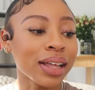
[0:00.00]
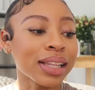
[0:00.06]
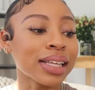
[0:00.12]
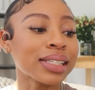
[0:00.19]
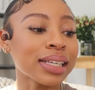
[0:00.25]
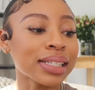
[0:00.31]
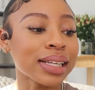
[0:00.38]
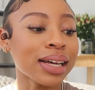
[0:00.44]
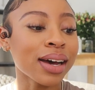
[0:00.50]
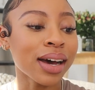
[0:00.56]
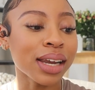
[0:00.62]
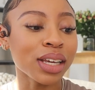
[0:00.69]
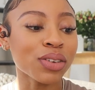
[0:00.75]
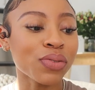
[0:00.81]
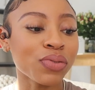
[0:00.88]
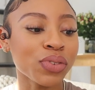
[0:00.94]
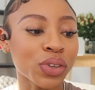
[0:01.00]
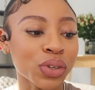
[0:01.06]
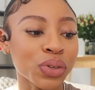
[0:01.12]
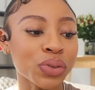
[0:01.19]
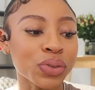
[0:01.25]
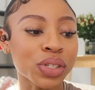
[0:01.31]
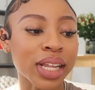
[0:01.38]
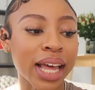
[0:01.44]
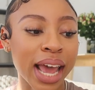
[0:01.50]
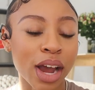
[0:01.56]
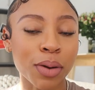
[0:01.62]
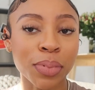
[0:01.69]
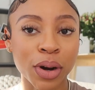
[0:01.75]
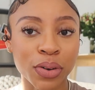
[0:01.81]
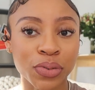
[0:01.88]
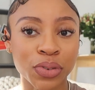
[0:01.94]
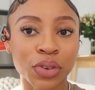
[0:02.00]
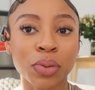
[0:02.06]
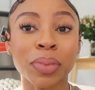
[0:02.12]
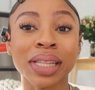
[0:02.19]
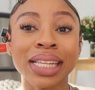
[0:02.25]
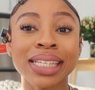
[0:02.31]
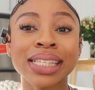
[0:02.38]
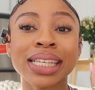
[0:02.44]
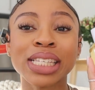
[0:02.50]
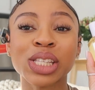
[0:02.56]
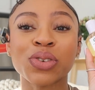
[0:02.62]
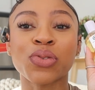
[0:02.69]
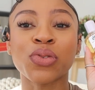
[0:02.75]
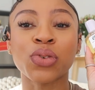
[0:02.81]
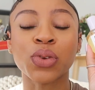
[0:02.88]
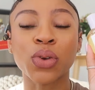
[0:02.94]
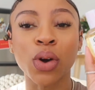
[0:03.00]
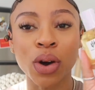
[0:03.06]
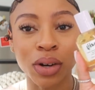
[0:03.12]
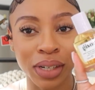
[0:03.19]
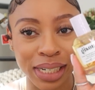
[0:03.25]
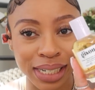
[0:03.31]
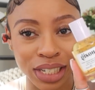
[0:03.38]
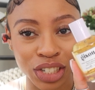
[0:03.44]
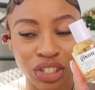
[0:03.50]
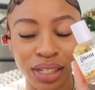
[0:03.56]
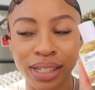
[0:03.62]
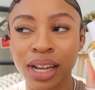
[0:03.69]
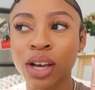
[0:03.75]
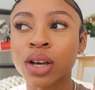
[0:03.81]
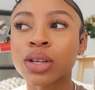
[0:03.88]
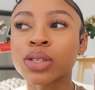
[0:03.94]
this is the honey infused hair perfume, but this is the floral edition.